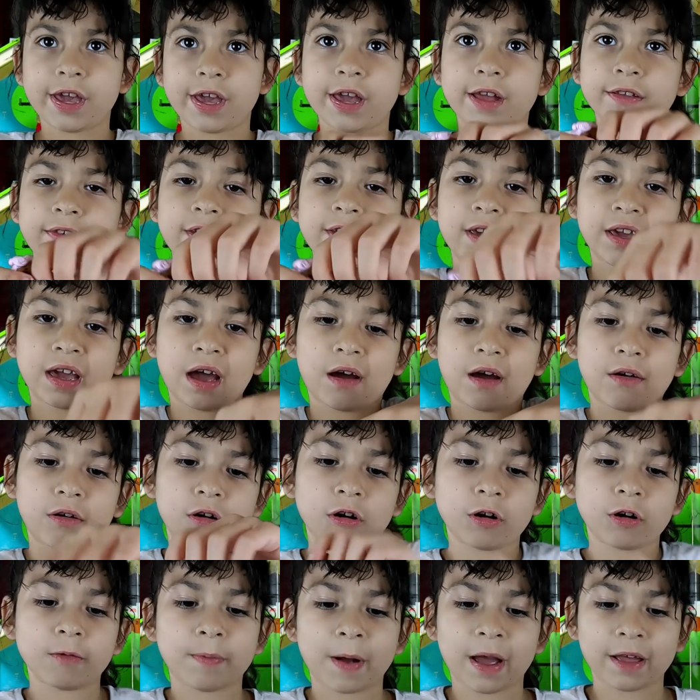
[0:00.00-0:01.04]
can't take out
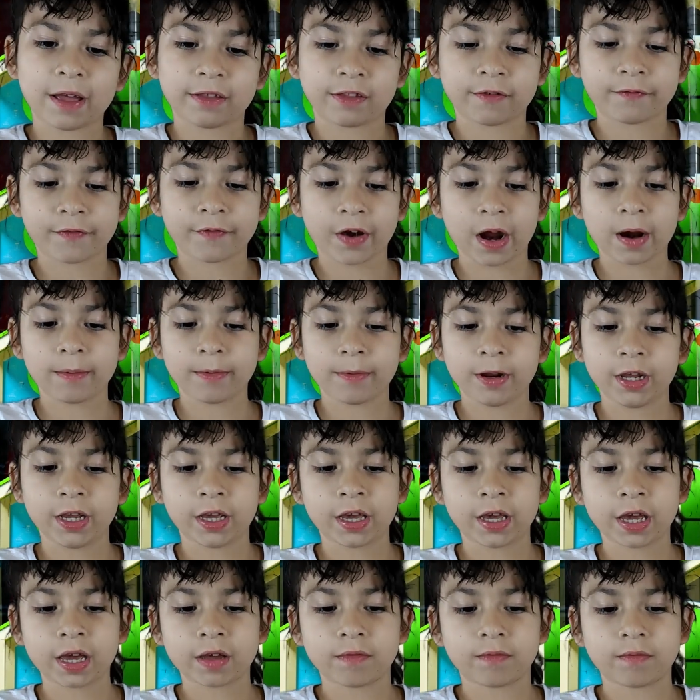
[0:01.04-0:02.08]
her pacifier, but you
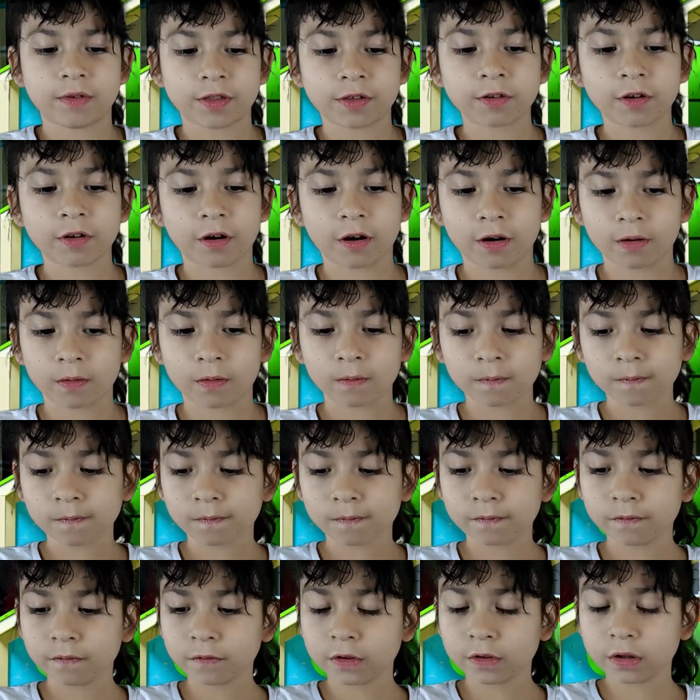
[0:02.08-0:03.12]
can with her.
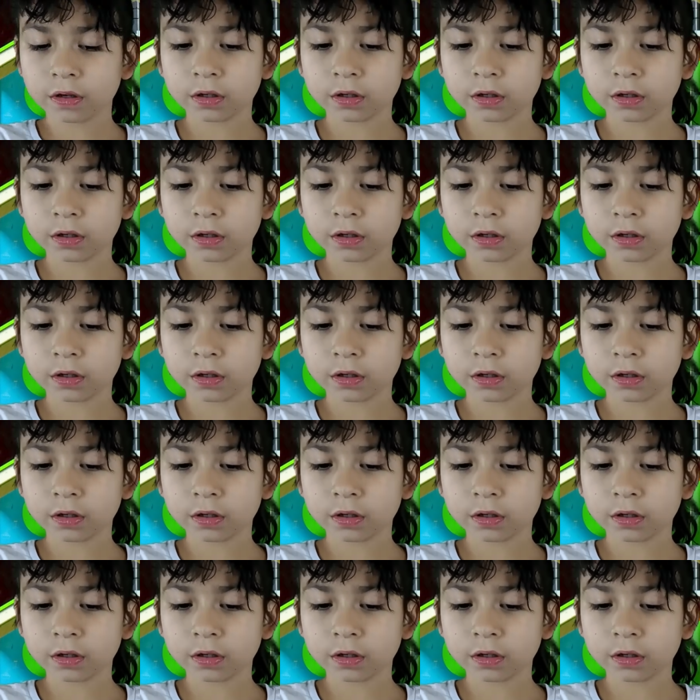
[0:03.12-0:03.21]
Yeah.